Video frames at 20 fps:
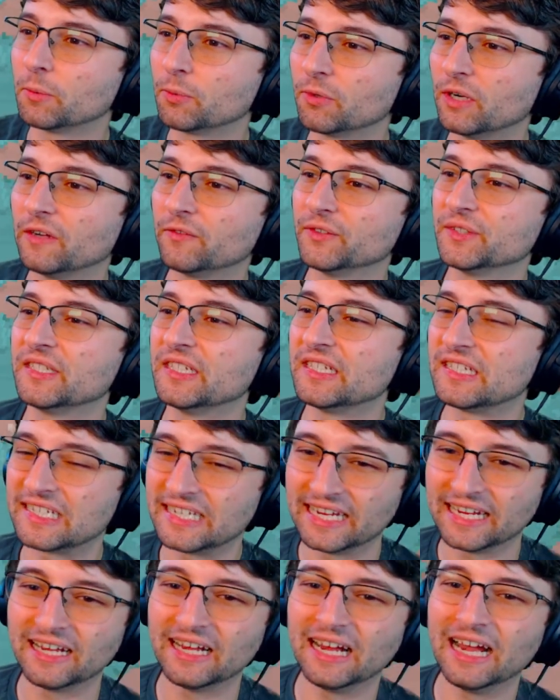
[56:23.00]
preferences,
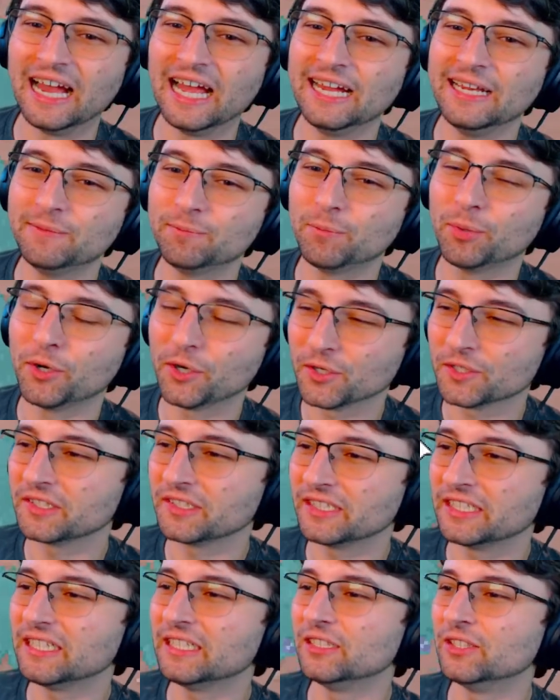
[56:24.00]
yeah, I
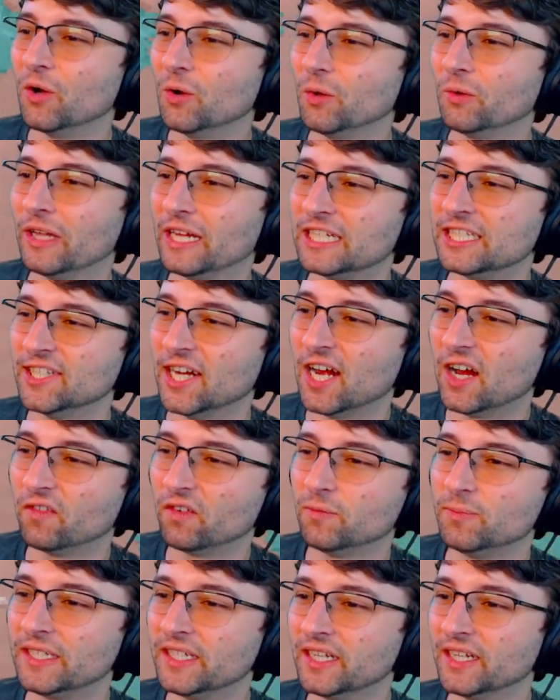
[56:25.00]
personally don't like
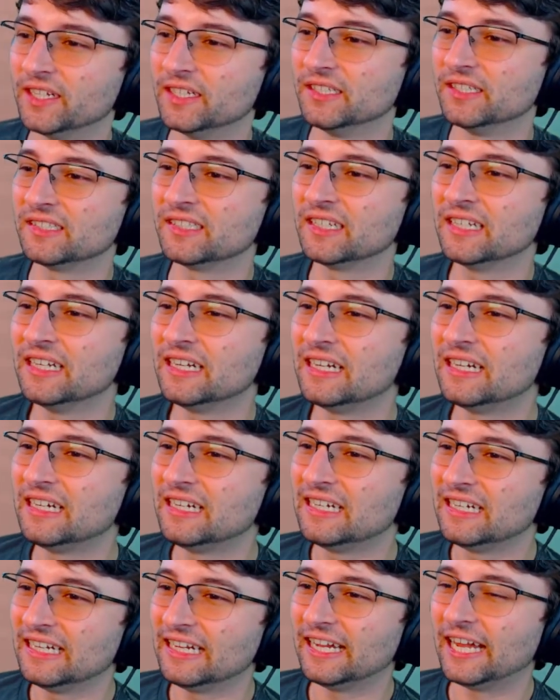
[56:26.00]
Java because
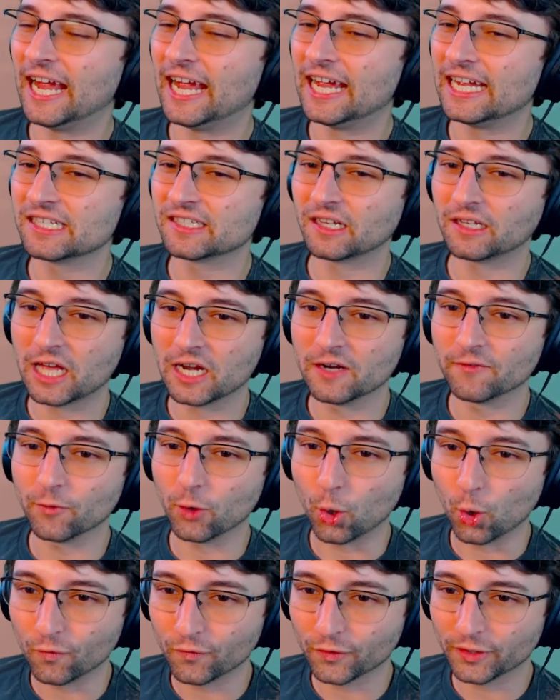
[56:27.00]
it has a lot of
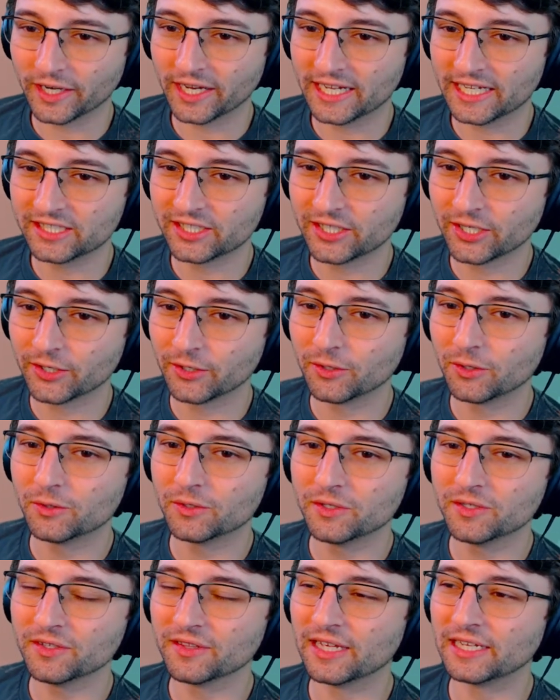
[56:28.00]
overhead
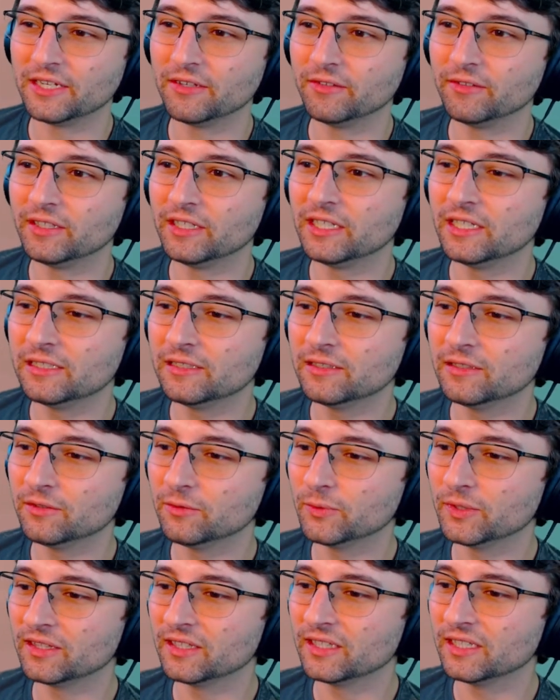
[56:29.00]
code that you need
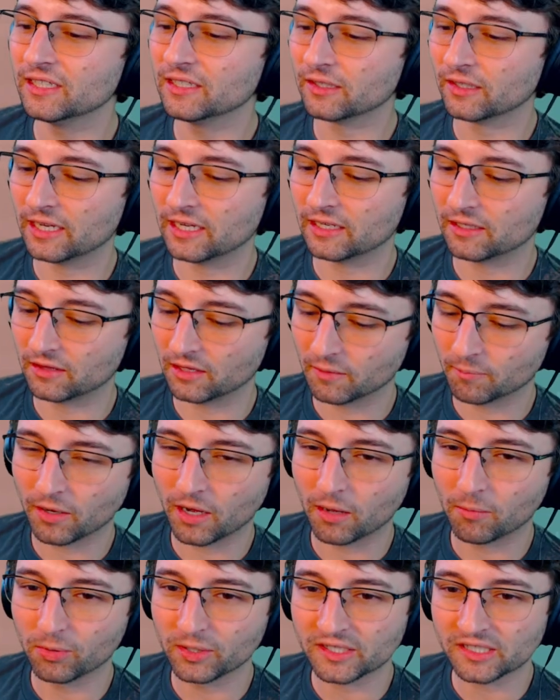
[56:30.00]
with it, like the
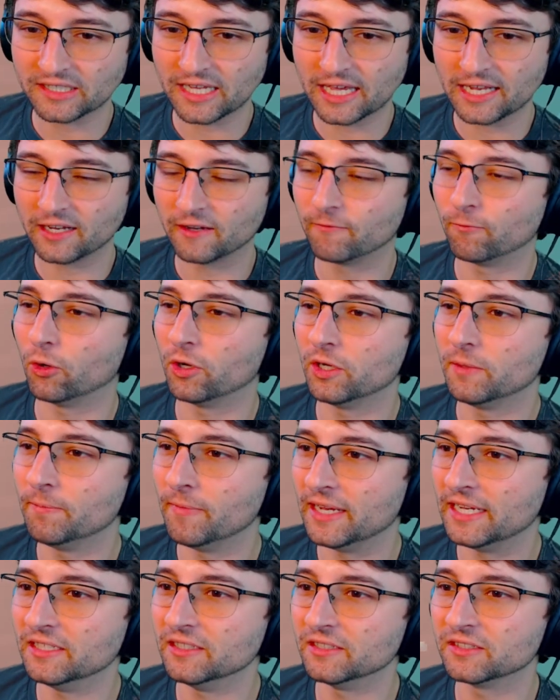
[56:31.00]
public static void
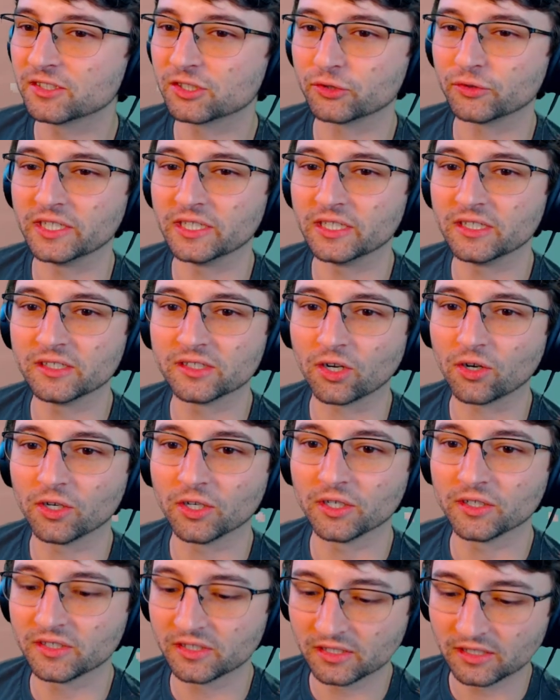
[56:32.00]
main strings
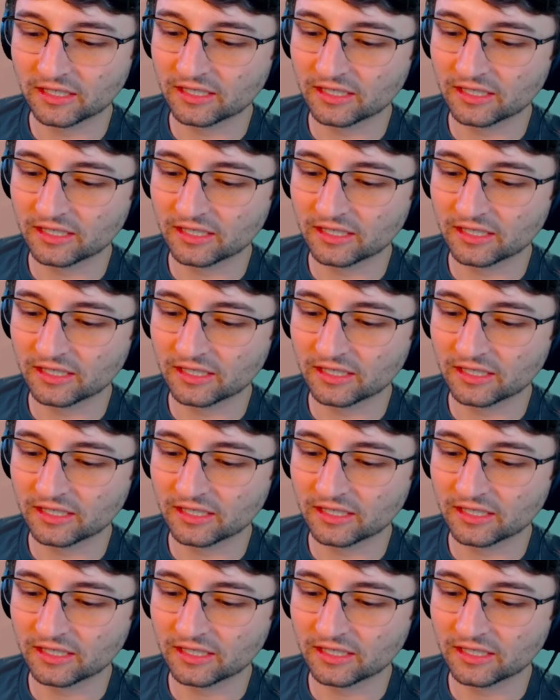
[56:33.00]
args.